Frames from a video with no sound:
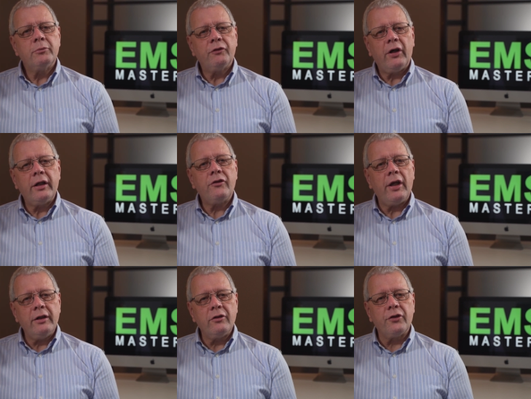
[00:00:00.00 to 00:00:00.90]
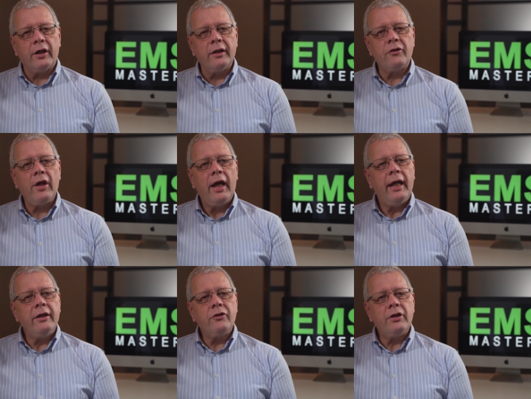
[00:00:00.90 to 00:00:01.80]
provides insights
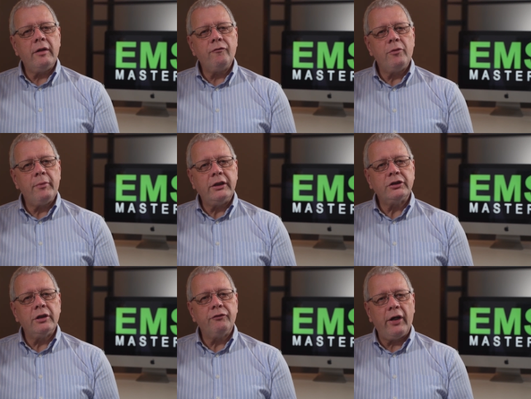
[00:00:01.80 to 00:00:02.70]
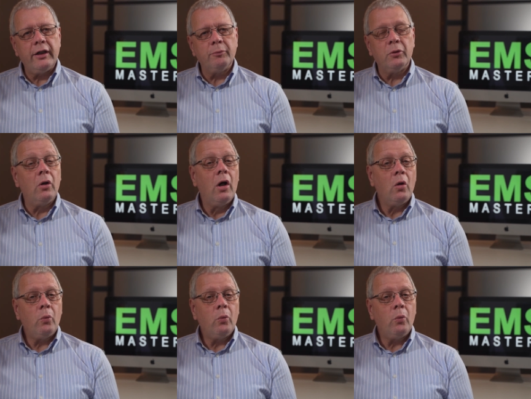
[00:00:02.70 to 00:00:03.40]
into the information available